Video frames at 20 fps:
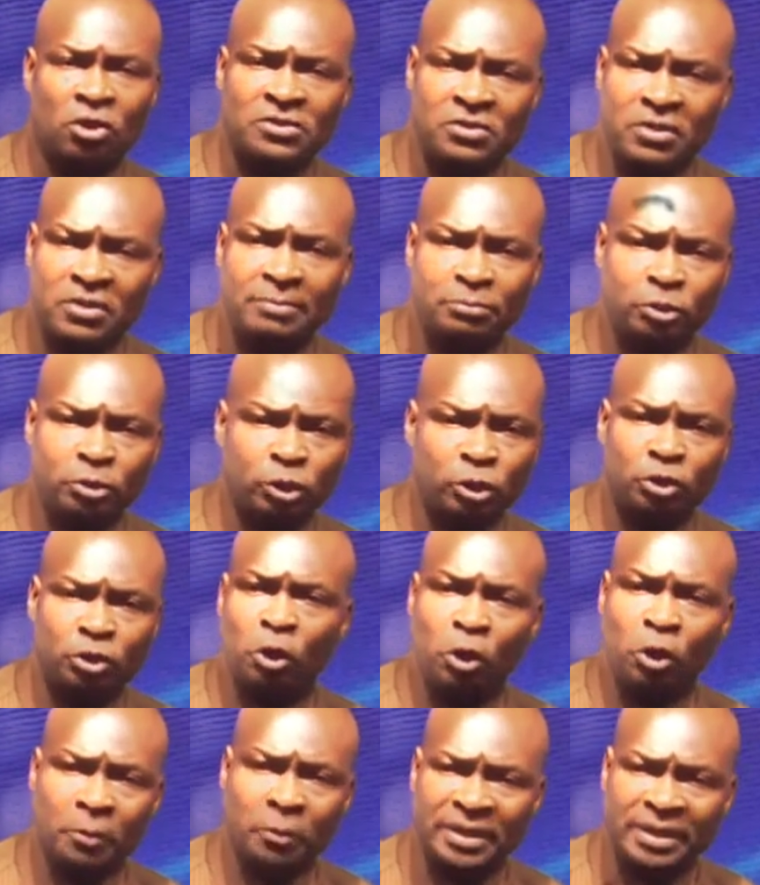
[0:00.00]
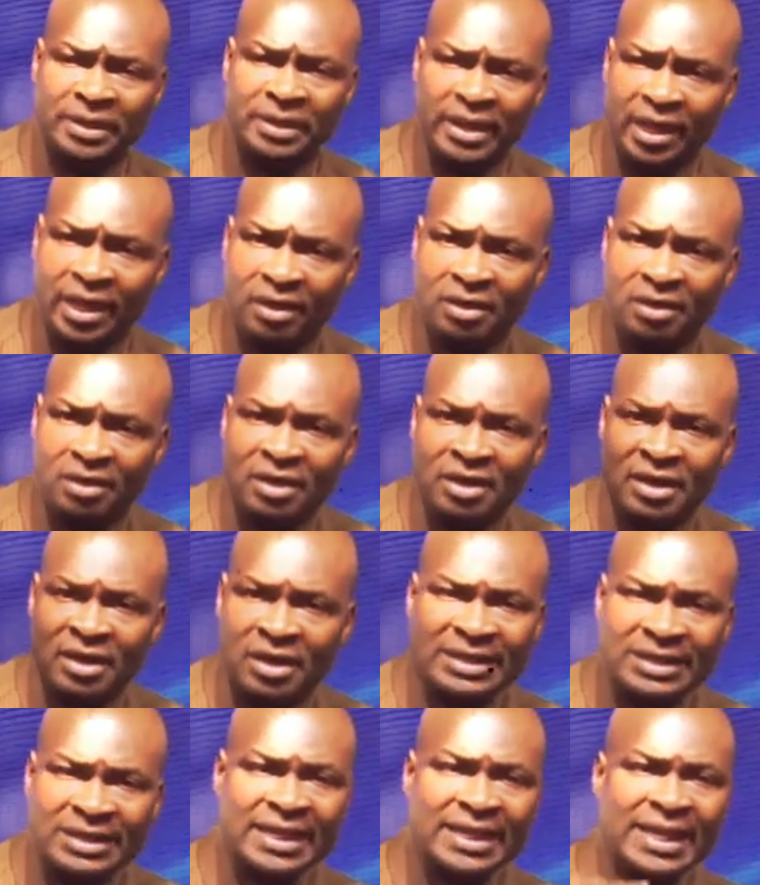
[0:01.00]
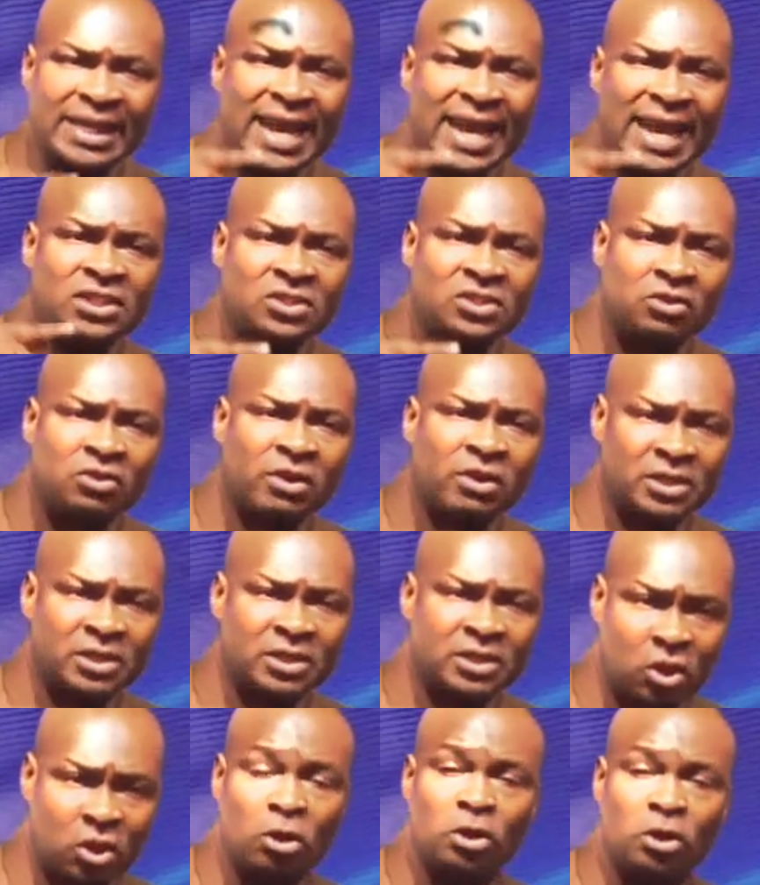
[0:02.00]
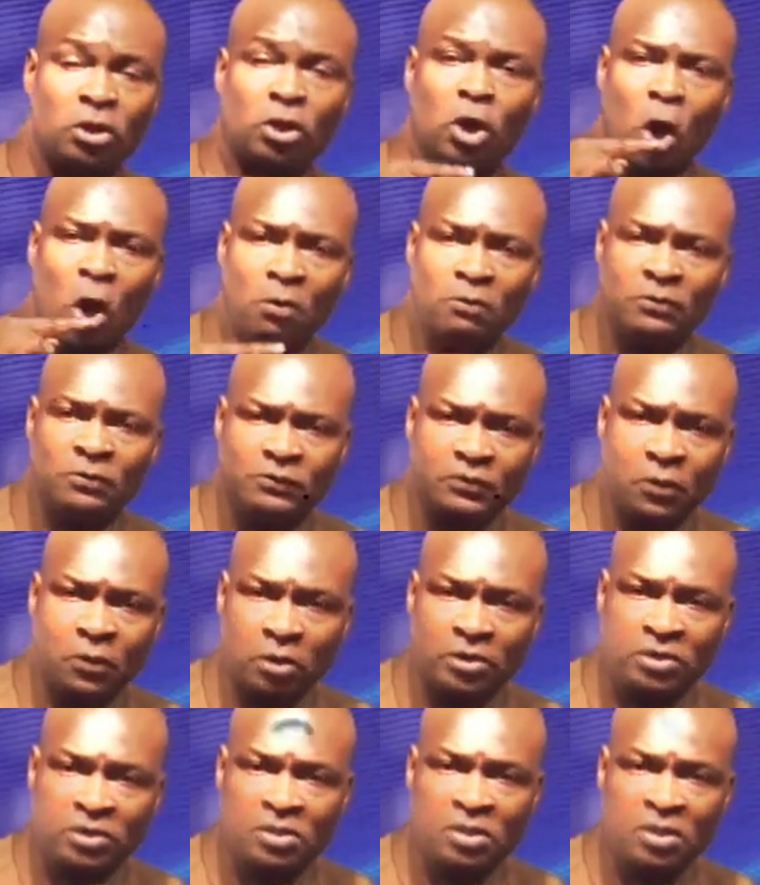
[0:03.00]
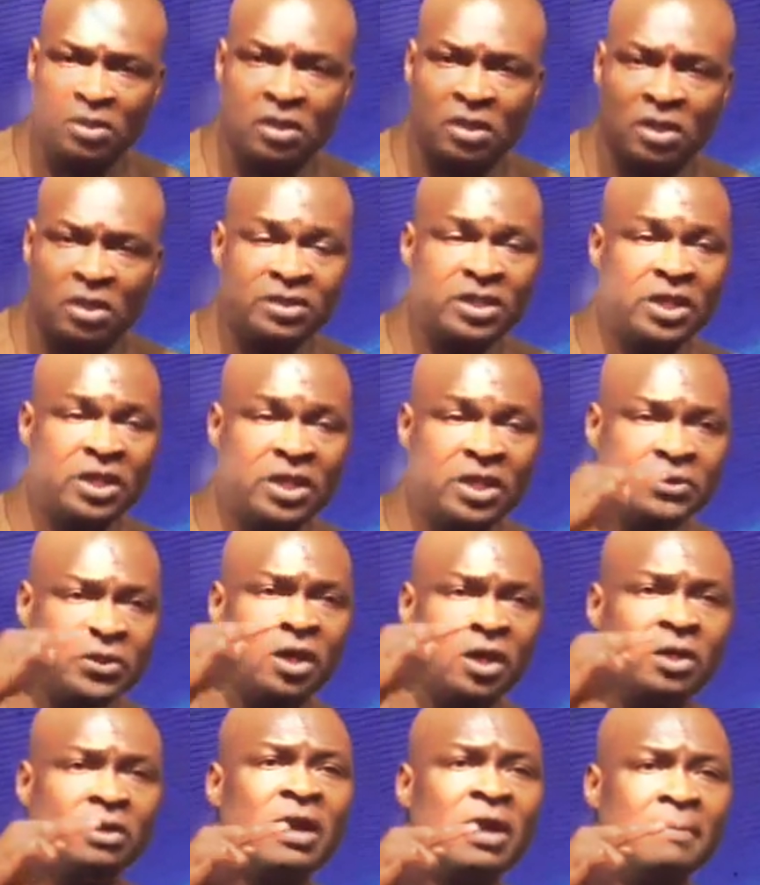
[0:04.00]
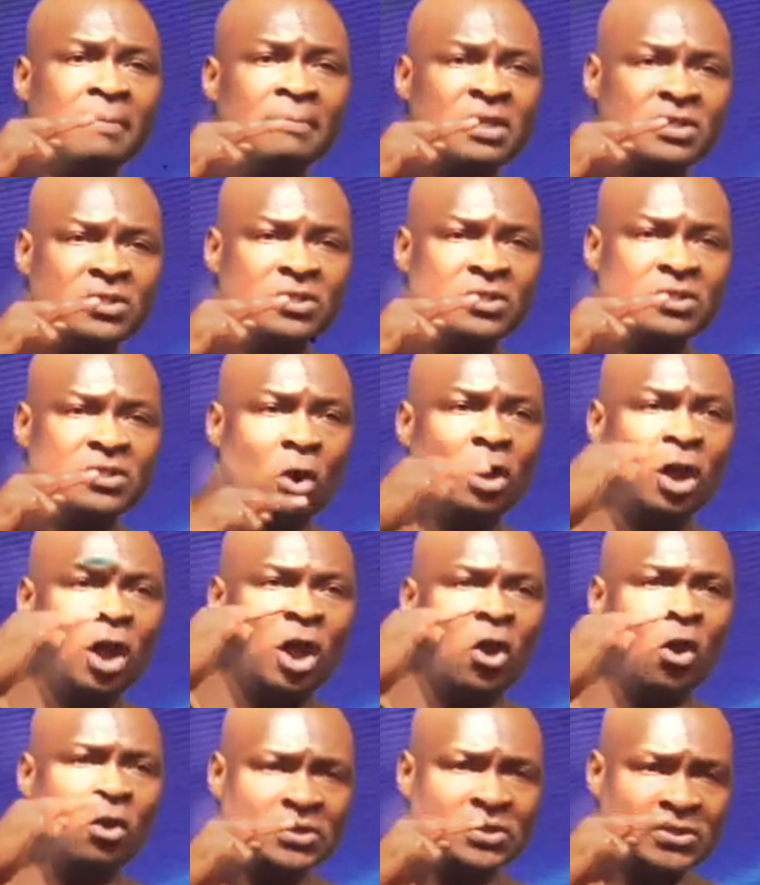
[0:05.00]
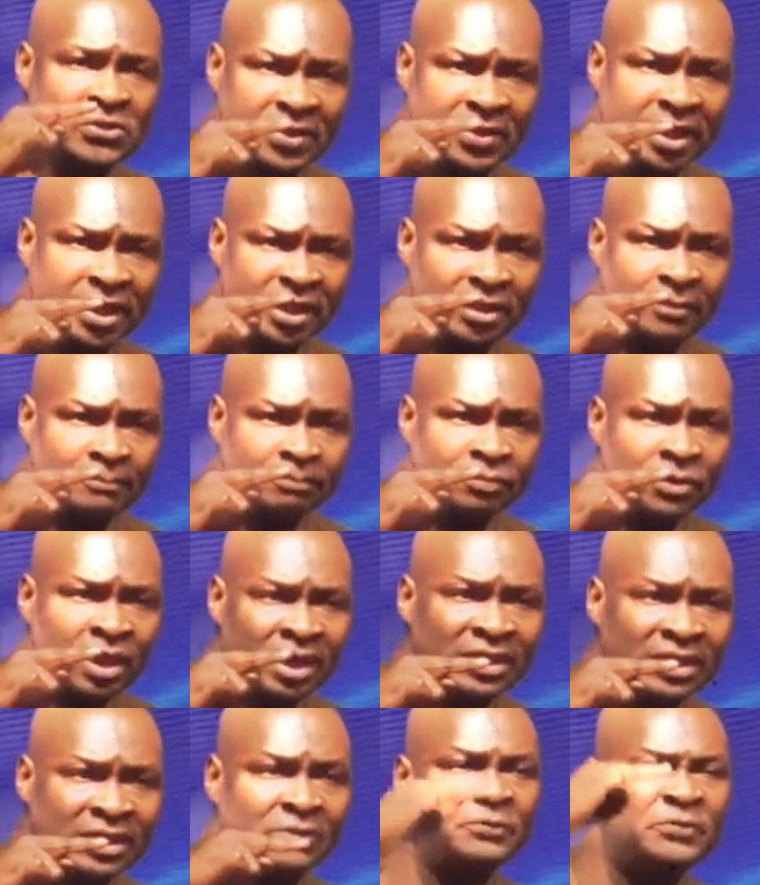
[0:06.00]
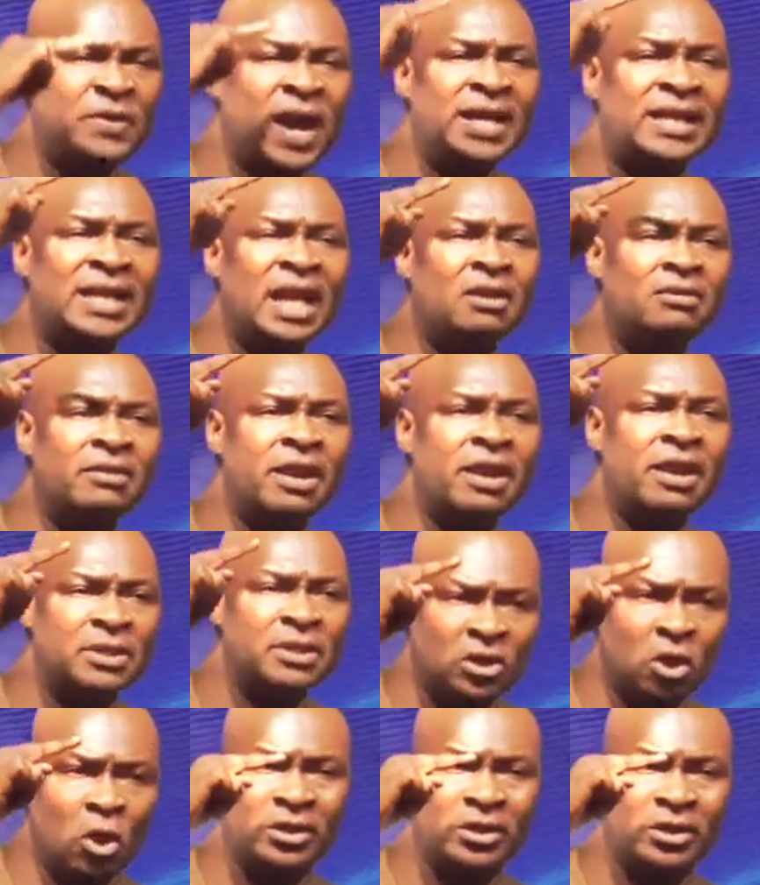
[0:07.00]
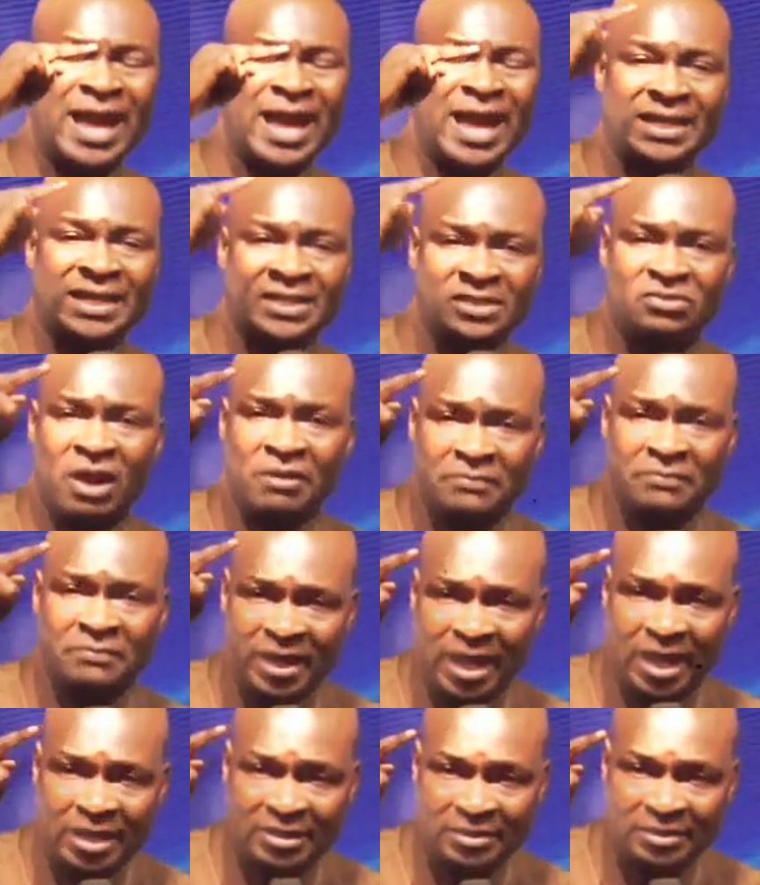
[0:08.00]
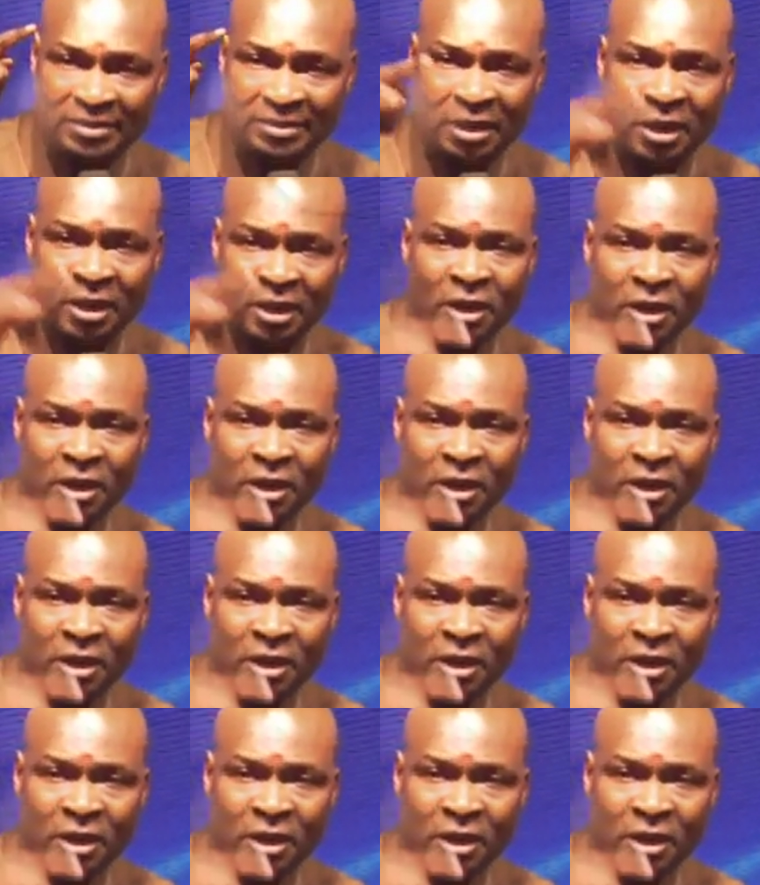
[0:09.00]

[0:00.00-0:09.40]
realm. You should not be there. The next realm is called comfort. The third realm is called luxury. The final realm is called extravagance.